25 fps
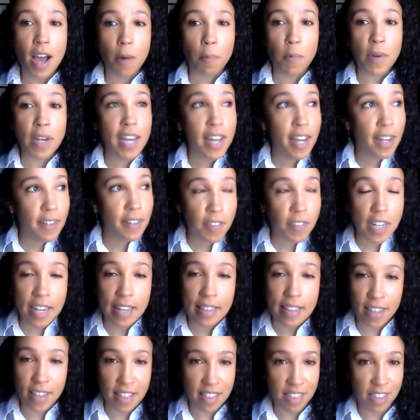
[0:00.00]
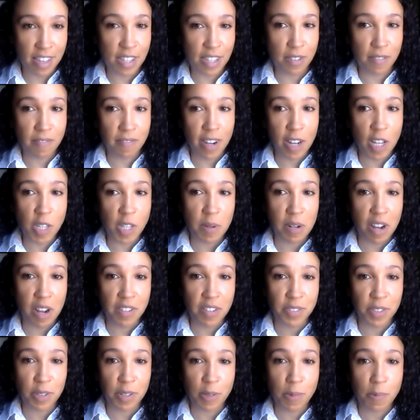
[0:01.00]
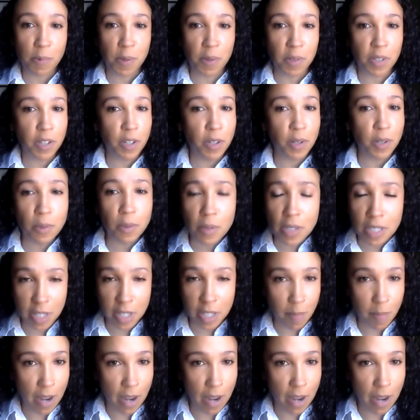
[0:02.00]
we can't forget that these investment efforts will hugely